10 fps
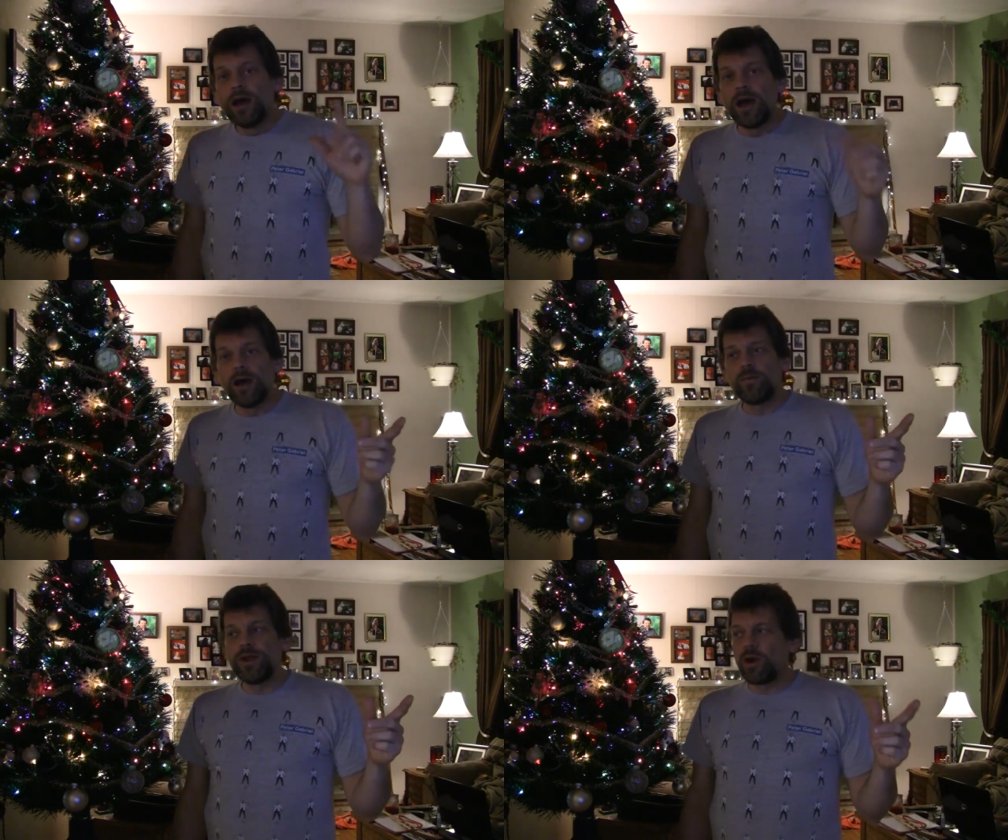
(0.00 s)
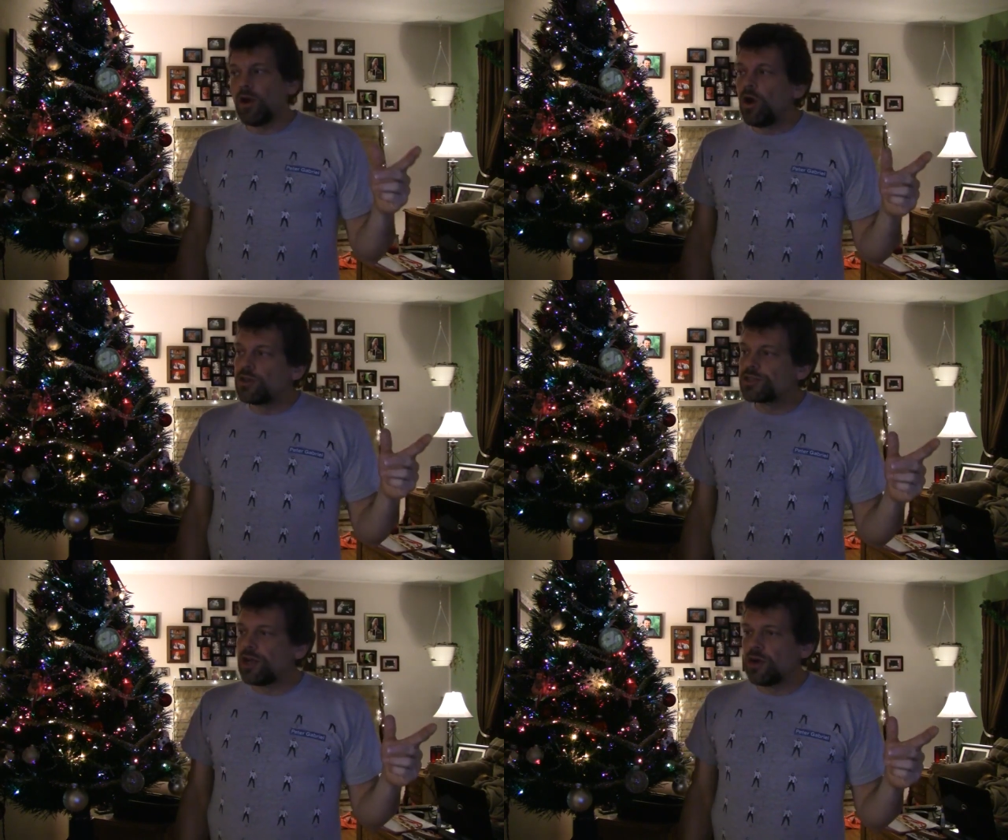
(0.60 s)
Um, we are
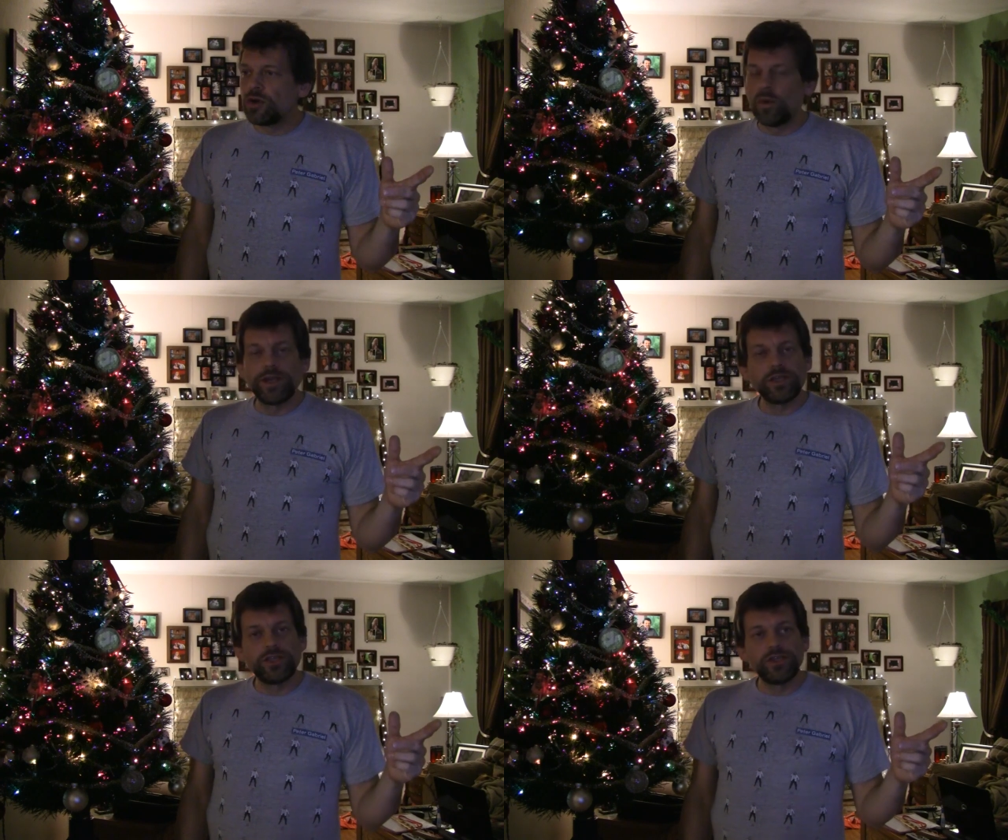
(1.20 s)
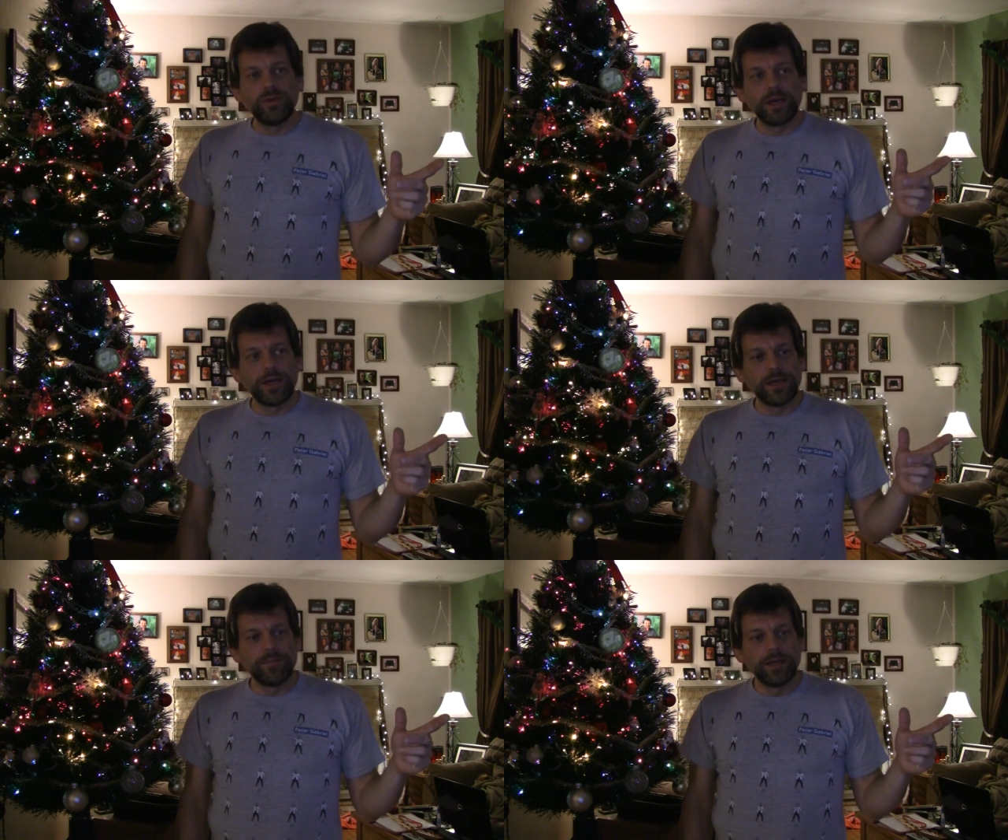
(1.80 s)
also going to,
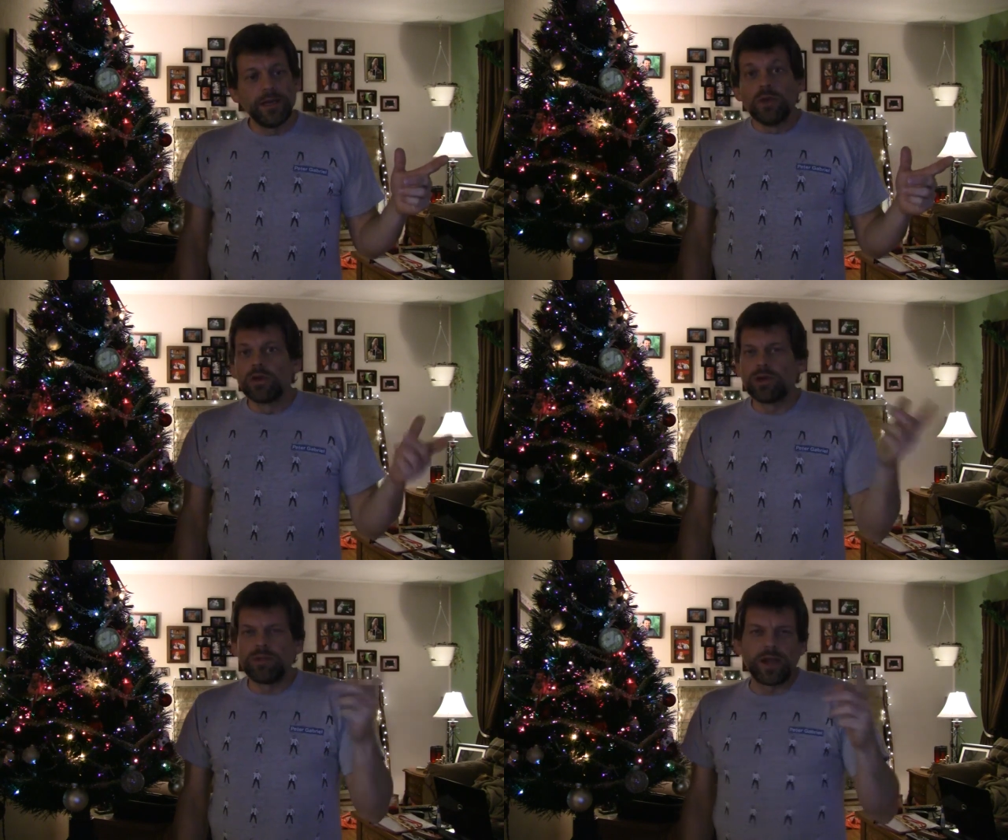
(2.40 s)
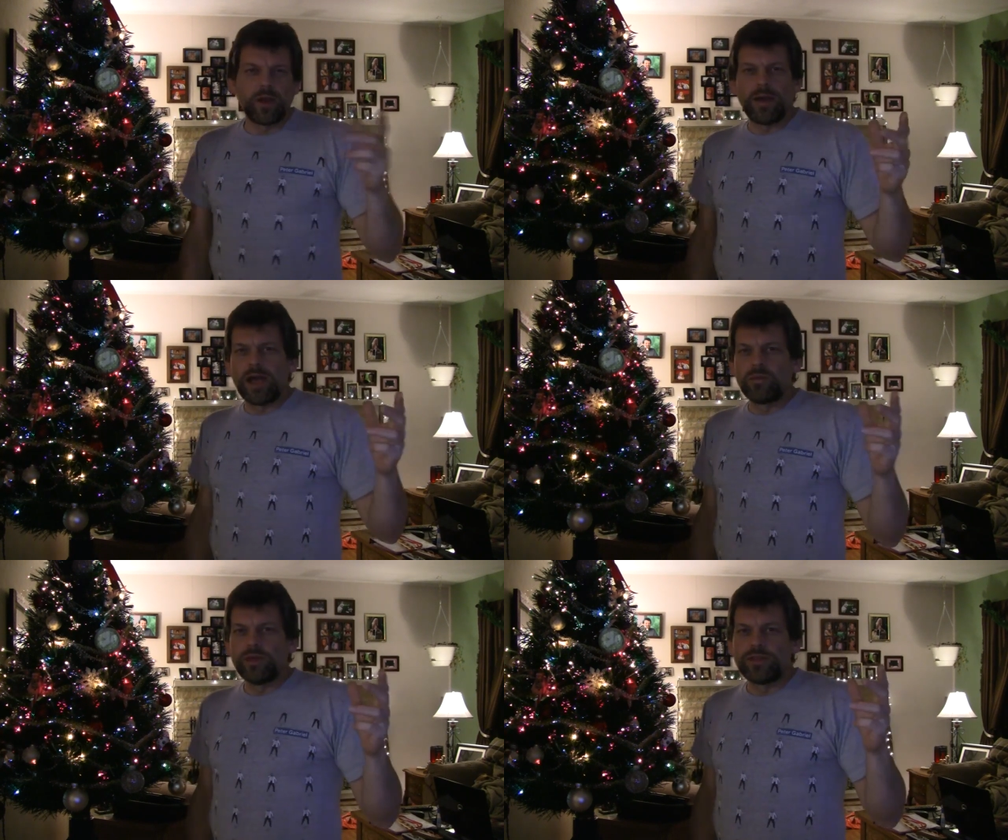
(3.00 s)
um, we're going to play
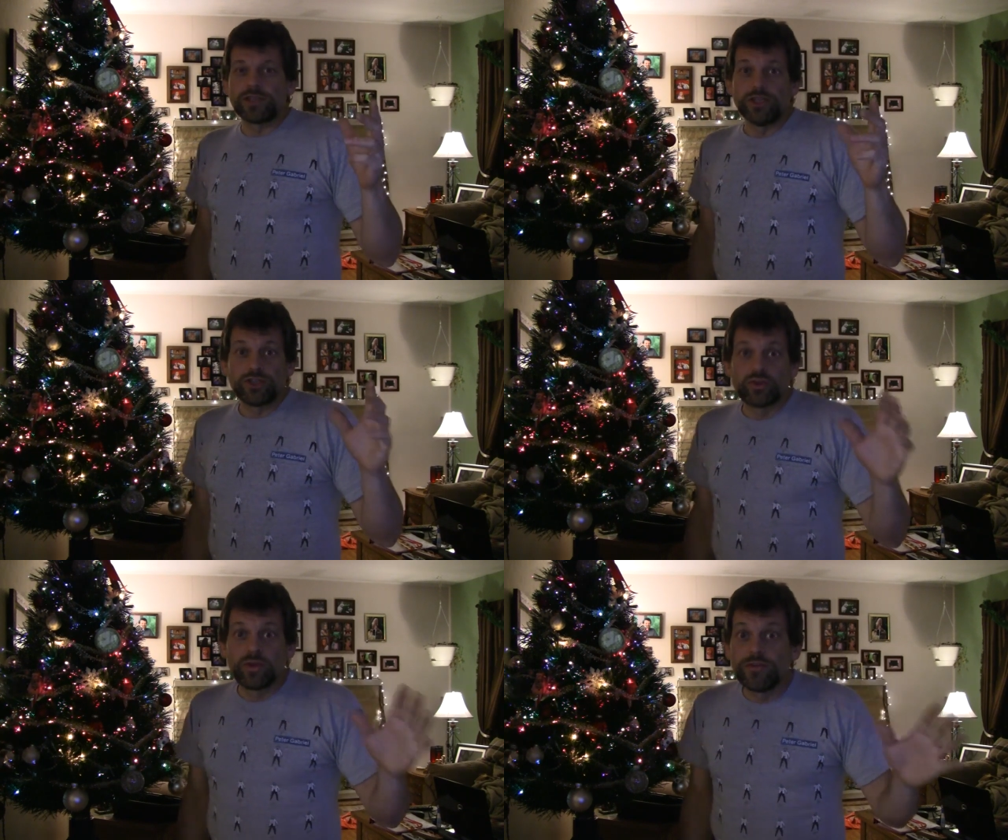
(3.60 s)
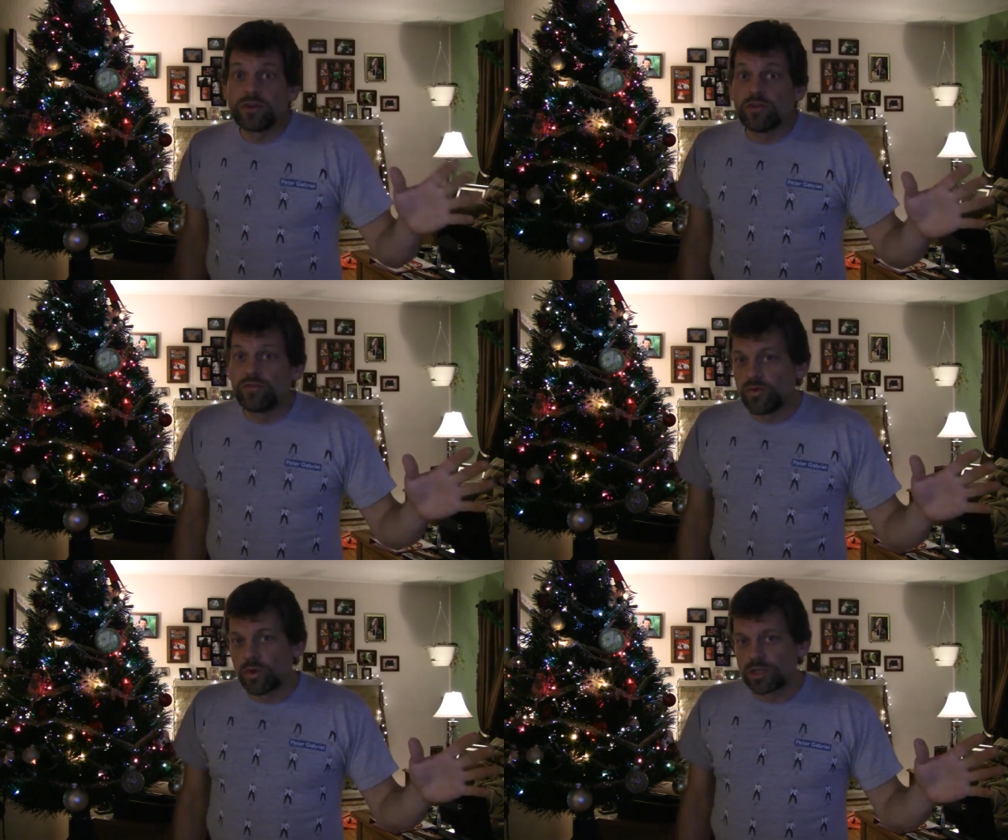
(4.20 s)
around with centripetal
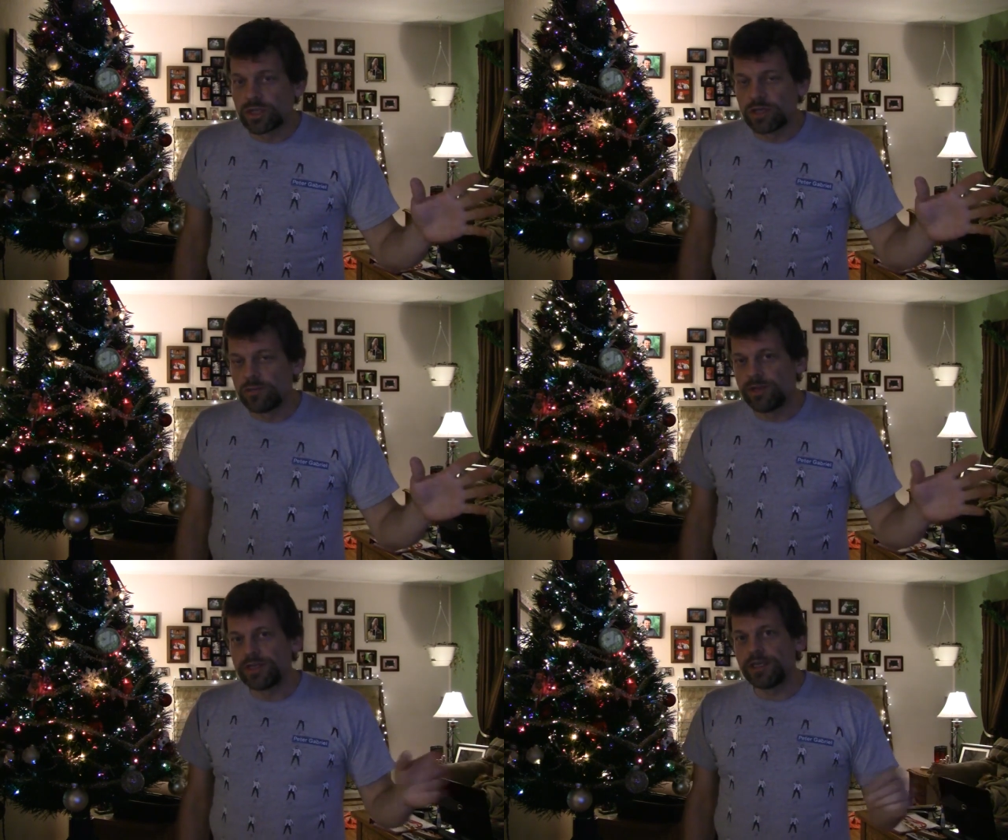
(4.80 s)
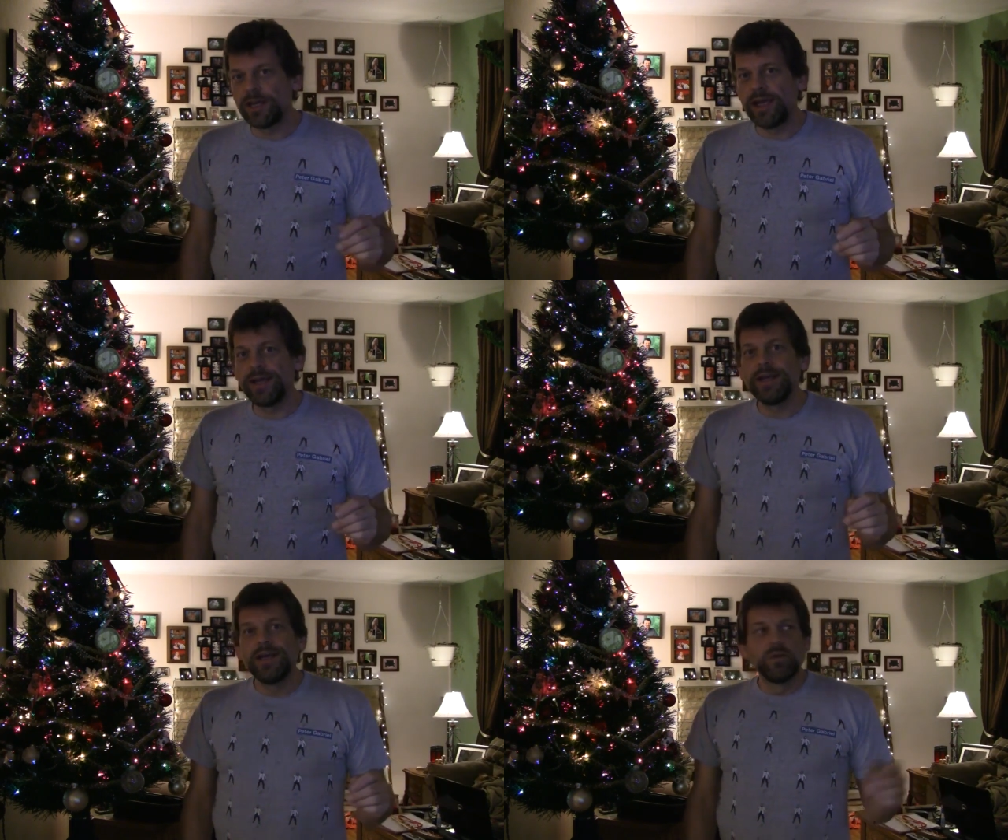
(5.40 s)
force a little bit
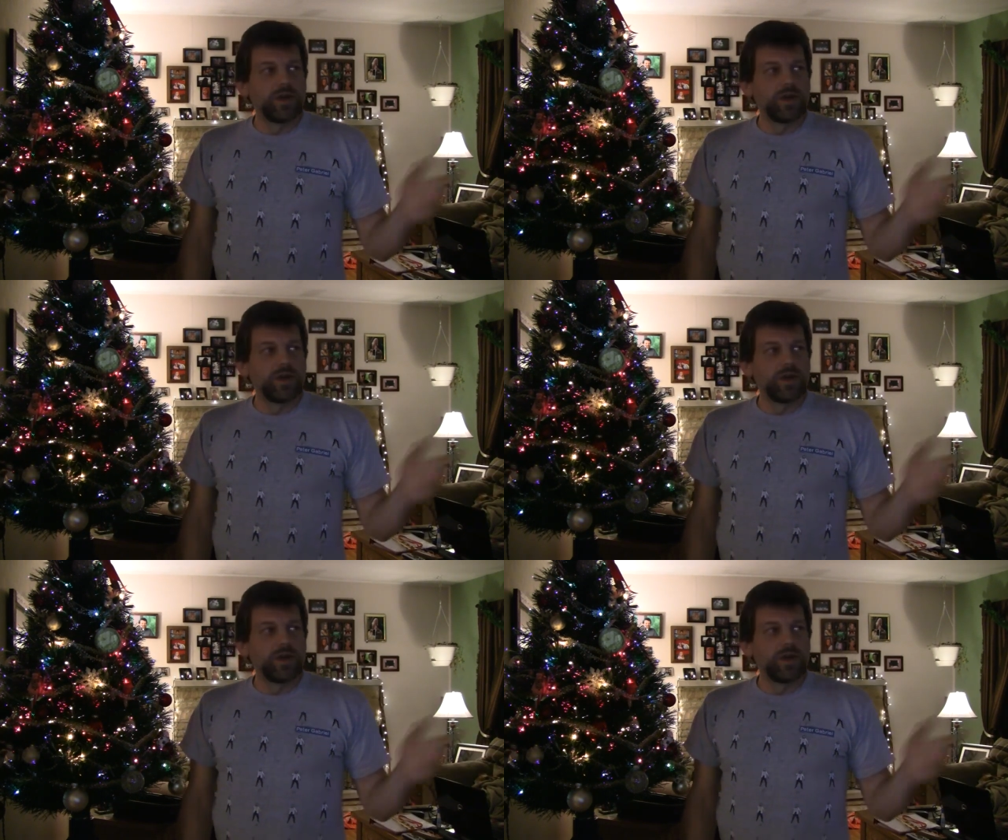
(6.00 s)
today.